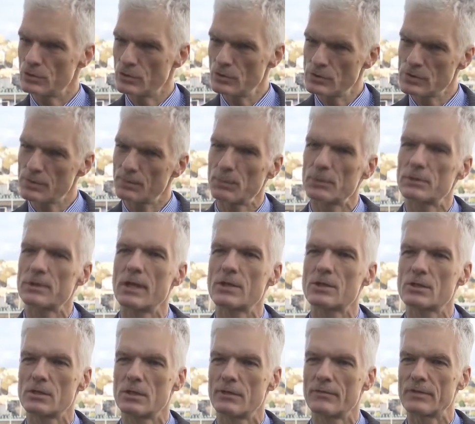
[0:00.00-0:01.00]
use the
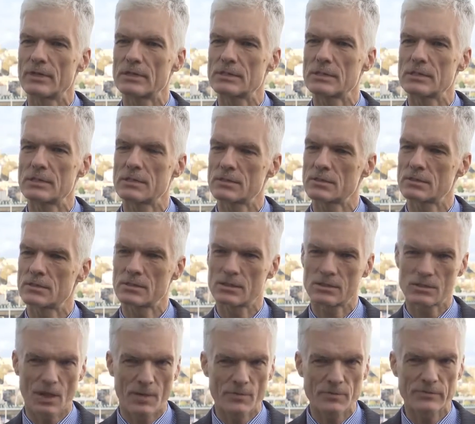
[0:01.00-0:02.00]
potential of their citizens
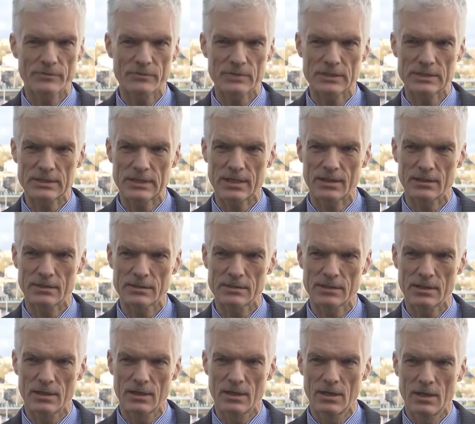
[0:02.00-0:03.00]
in terms of the skills.
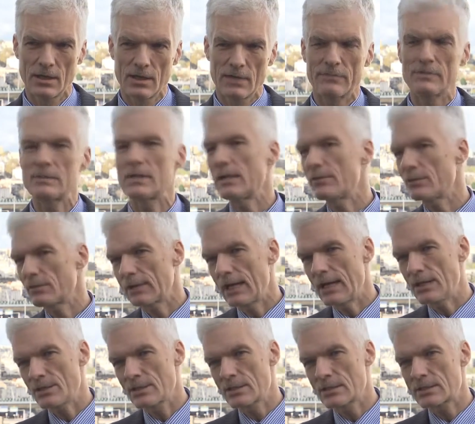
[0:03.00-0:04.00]
With
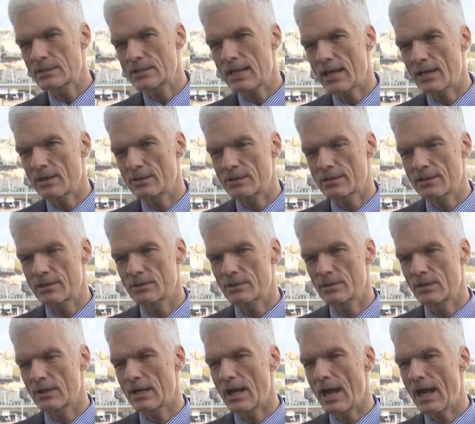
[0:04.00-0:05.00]
education and skills
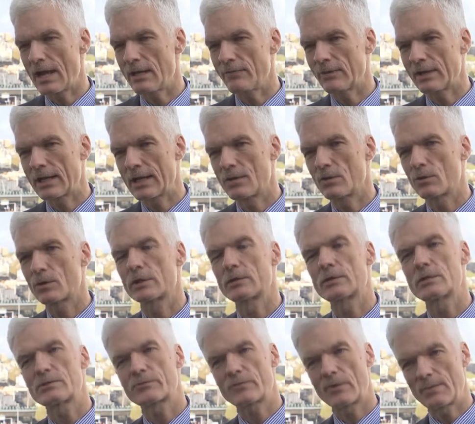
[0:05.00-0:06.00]
online, we can look at
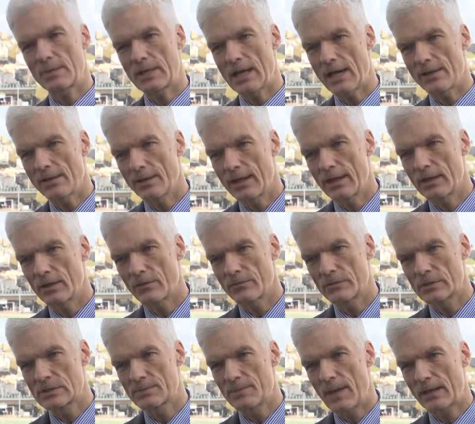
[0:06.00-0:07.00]
this from the other end
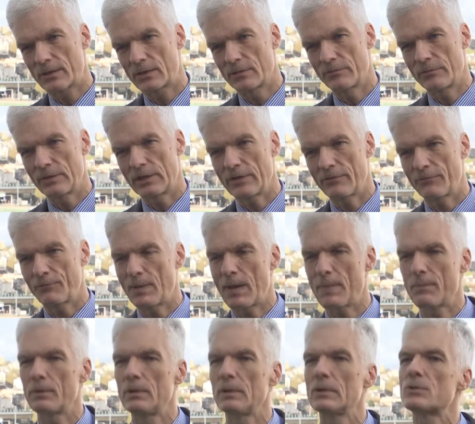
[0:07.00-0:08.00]
of the spectrum. We give
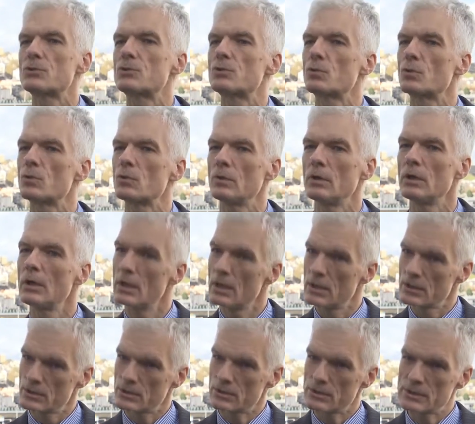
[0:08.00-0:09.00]
people a tool
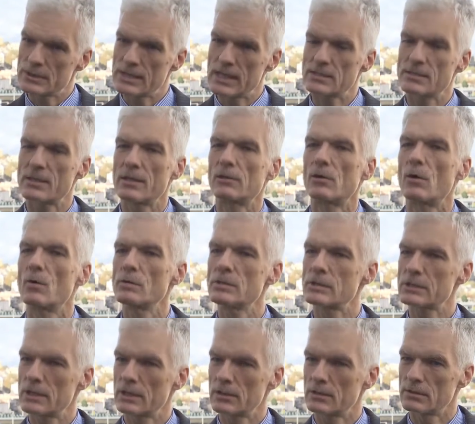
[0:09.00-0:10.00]
to assess their own
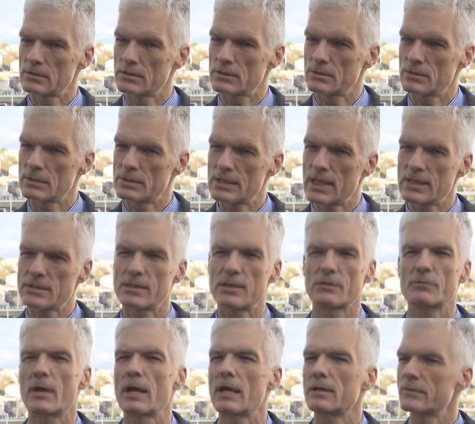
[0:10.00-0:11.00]
skills, to assess
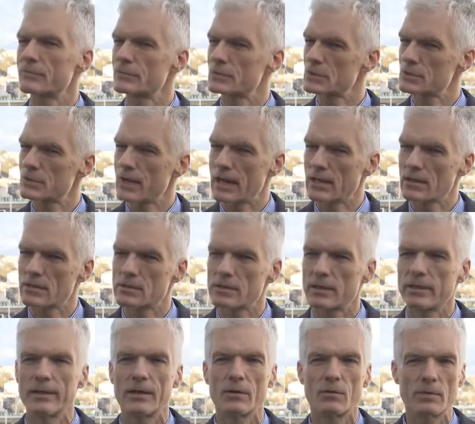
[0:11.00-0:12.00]
their relative strengths
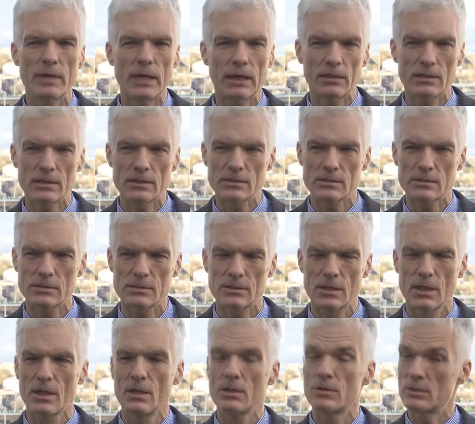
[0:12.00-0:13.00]
and their weaknesses,
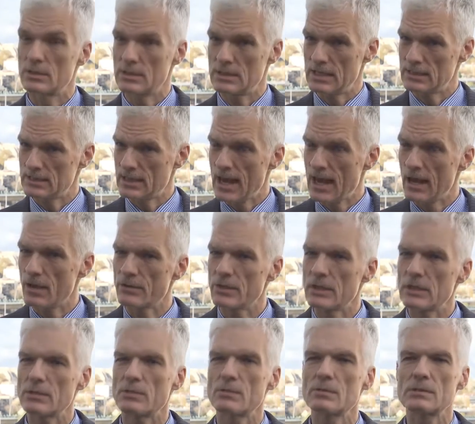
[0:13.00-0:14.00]
to assess how
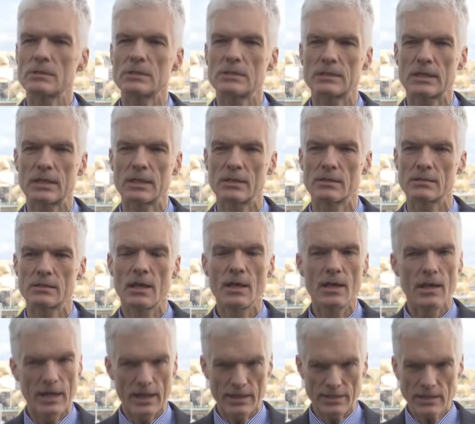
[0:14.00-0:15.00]
they use the skills.
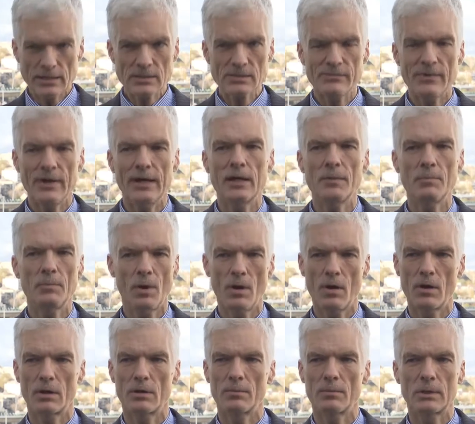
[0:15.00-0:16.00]
And that's very
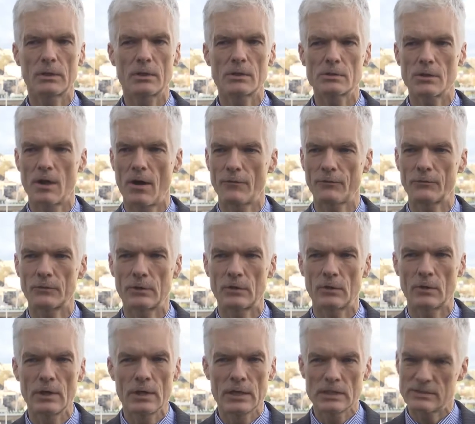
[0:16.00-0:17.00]
important because often,
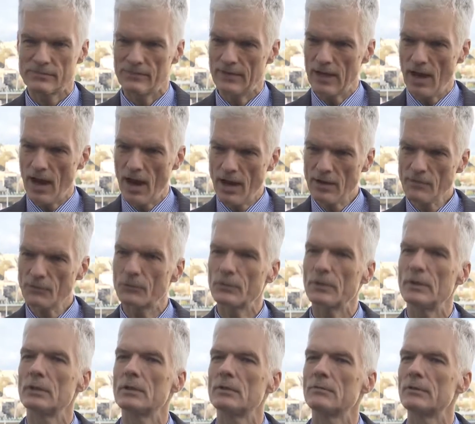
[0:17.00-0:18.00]
it's very hard
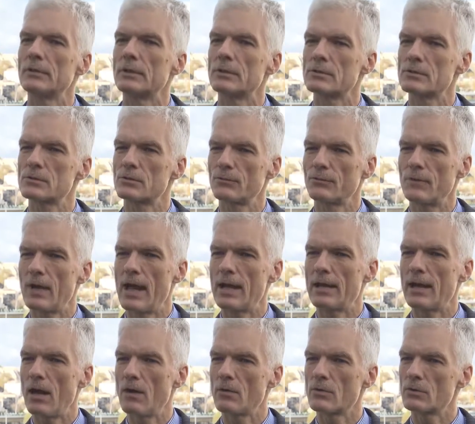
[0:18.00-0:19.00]
for individuals to
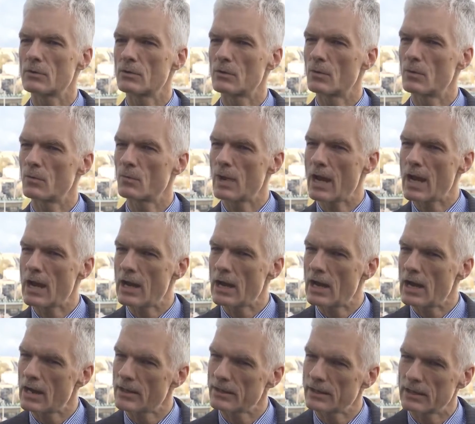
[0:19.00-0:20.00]
find out, where
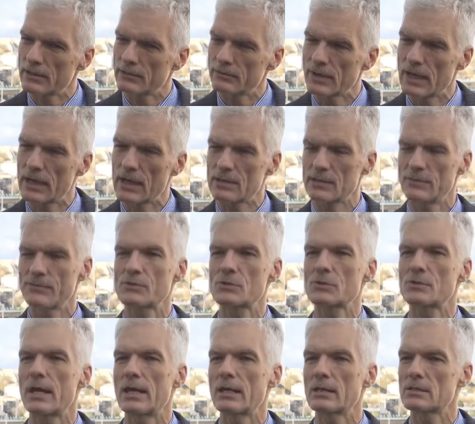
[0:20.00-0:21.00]
are their relative
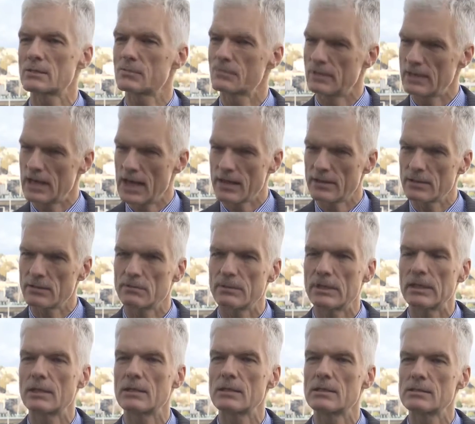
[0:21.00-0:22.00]
strengths, where are their
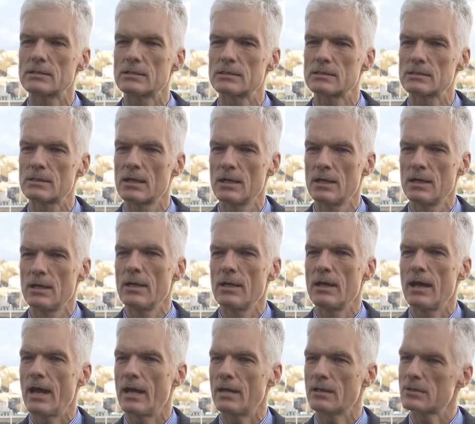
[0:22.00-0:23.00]
weaknesses.
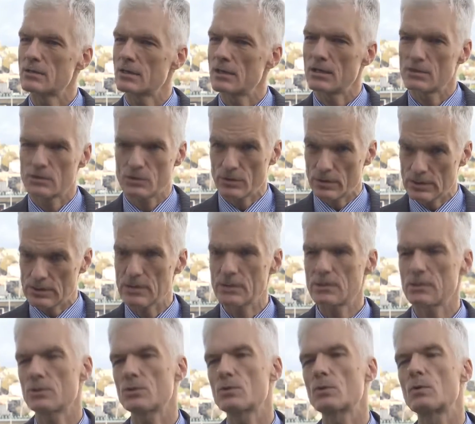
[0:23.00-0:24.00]
And so this
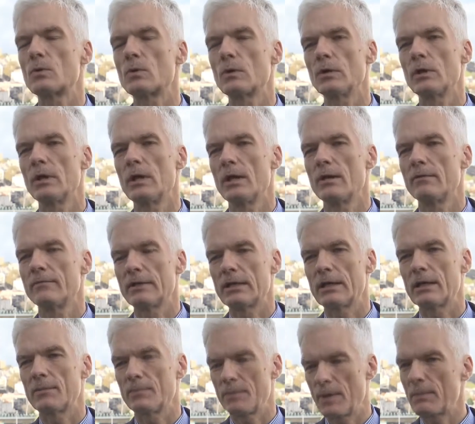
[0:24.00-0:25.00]
is a tool
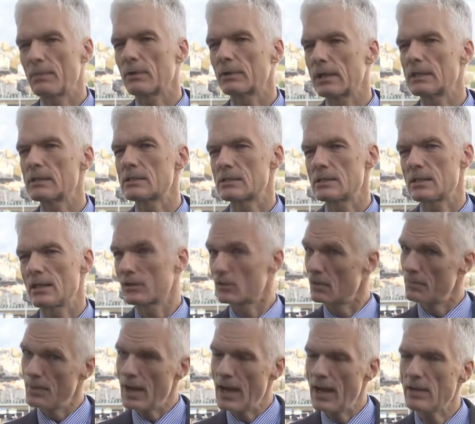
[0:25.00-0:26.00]
where people can see and
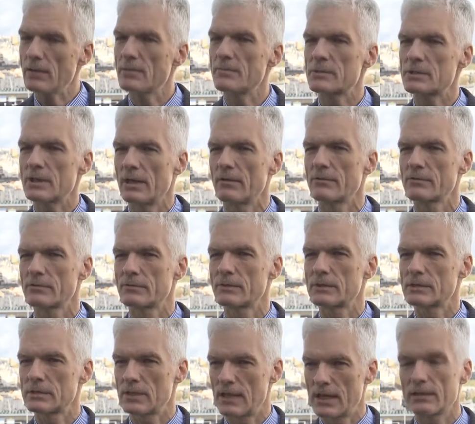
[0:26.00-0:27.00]
compare themselves
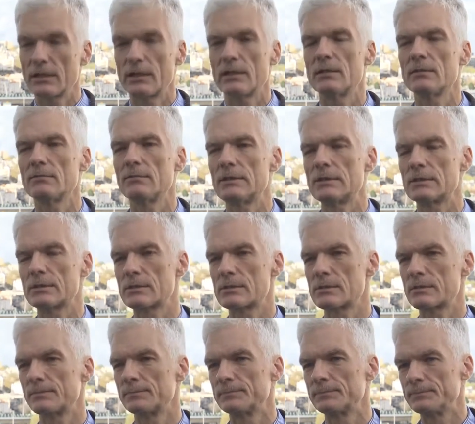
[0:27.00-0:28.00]
with other
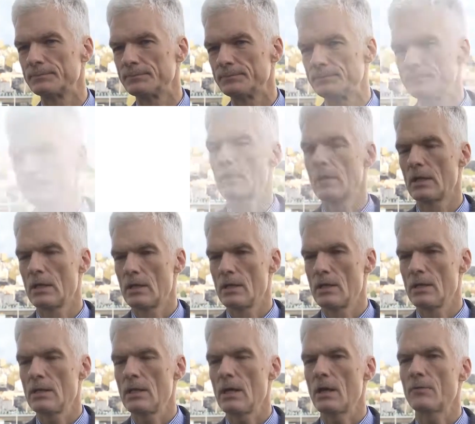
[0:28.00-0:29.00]
individuals.
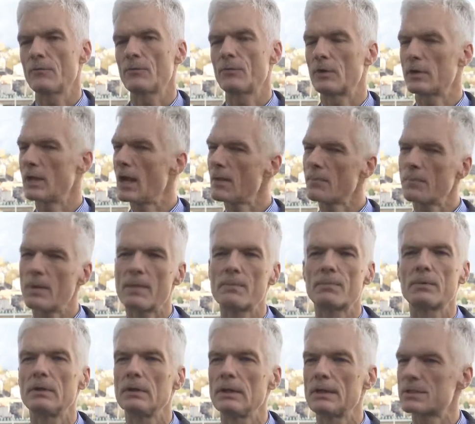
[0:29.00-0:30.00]
For young
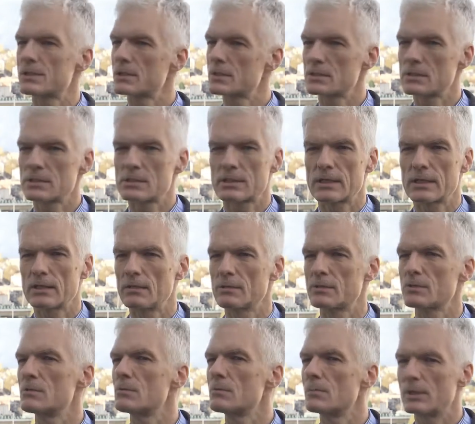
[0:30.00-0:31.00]
people, literacy
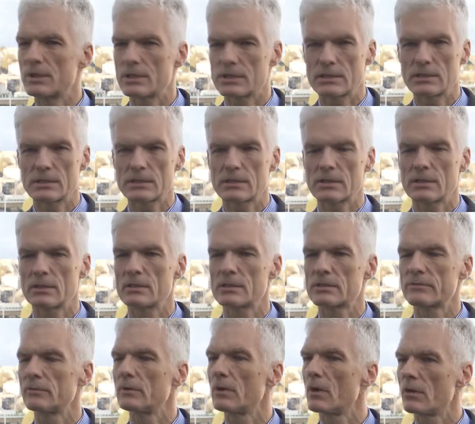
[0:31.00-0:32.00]
skills, numeracy
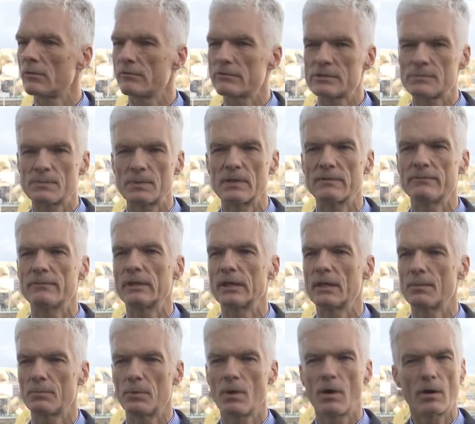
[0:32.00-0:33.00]
skills will always be a
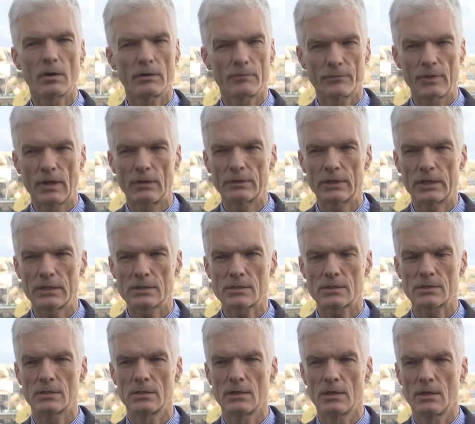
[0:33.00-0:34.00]
very important foundation,